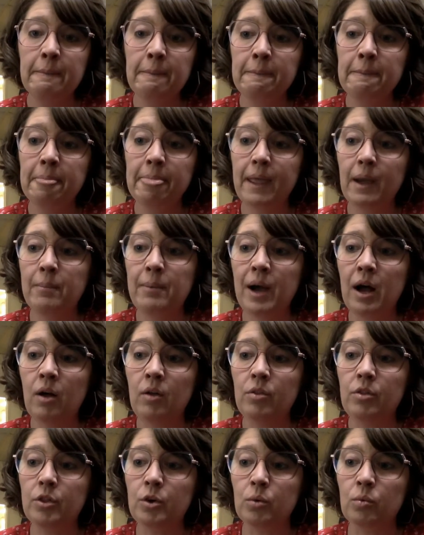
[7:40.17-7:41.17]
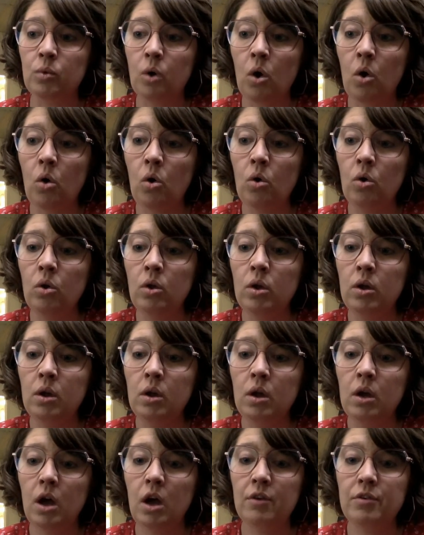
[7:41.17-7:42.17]
about the role
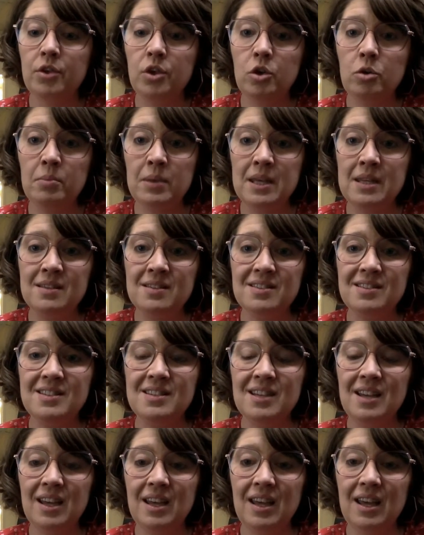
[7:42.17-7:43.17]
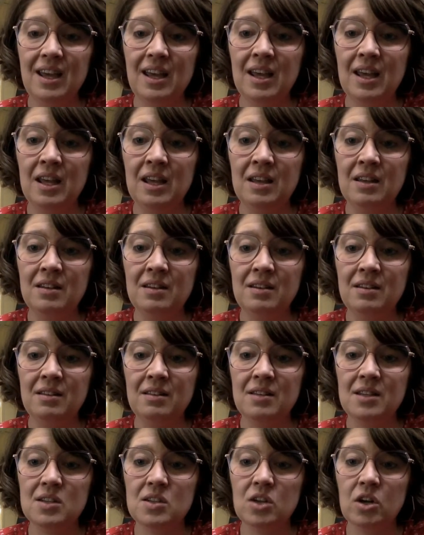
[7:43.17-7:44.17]
of humans in
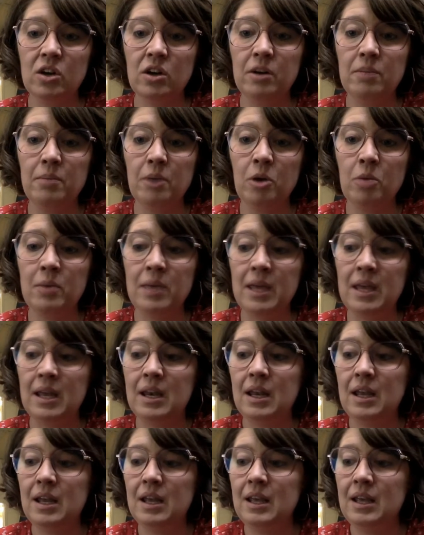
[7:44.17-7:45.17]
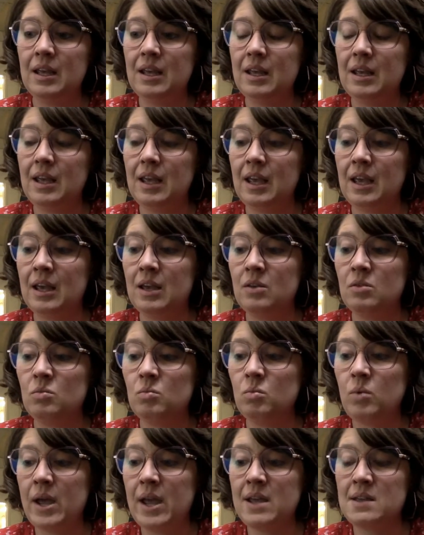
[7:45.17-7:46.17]
this current moment and
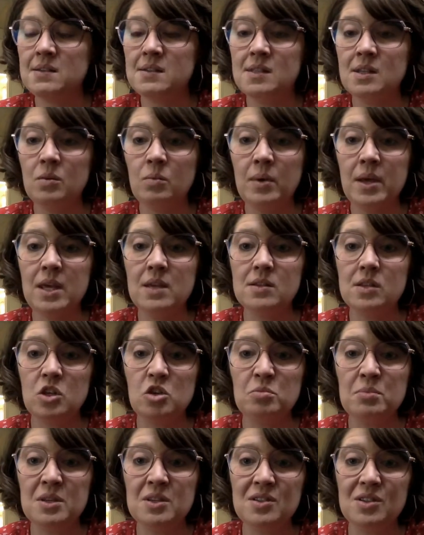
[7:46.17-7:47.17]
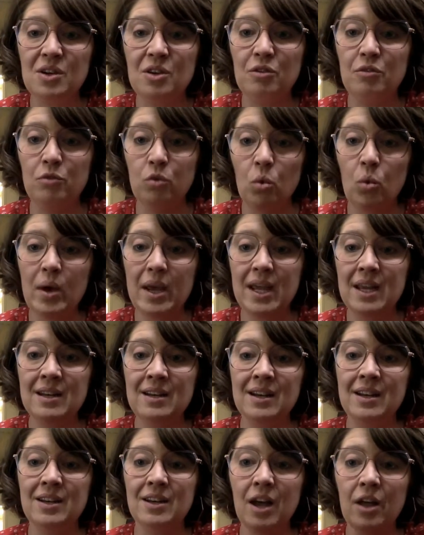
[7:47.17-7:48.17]
ways that we as humans could avoid
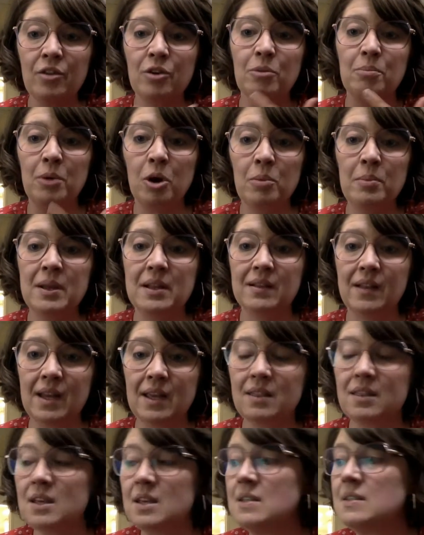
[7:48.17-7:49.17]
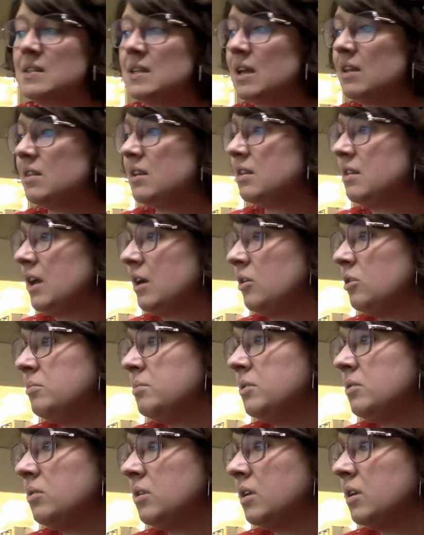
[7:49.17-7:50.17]
another moment like this, I think that would
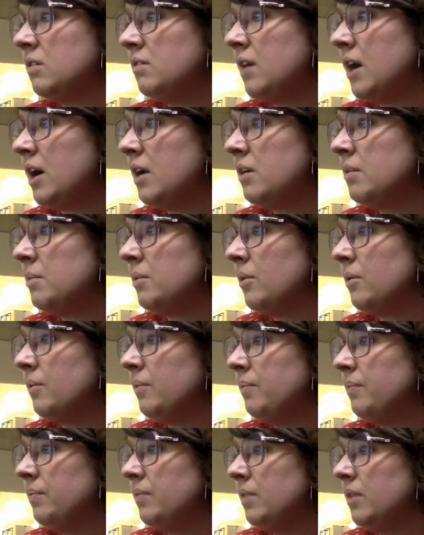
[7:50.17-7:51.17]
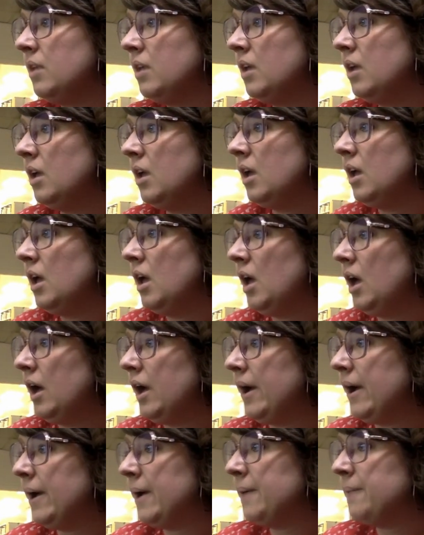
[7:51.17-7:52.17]
be really valuable.
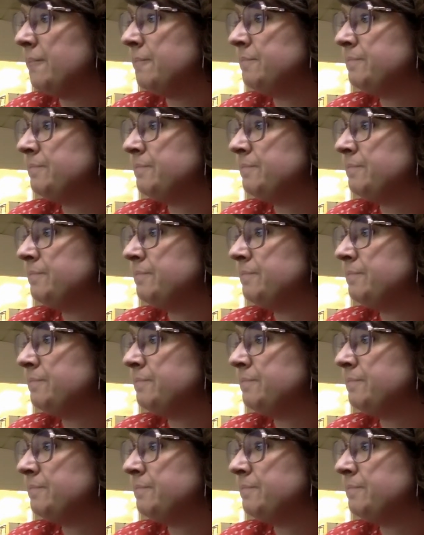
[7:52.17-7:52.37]
All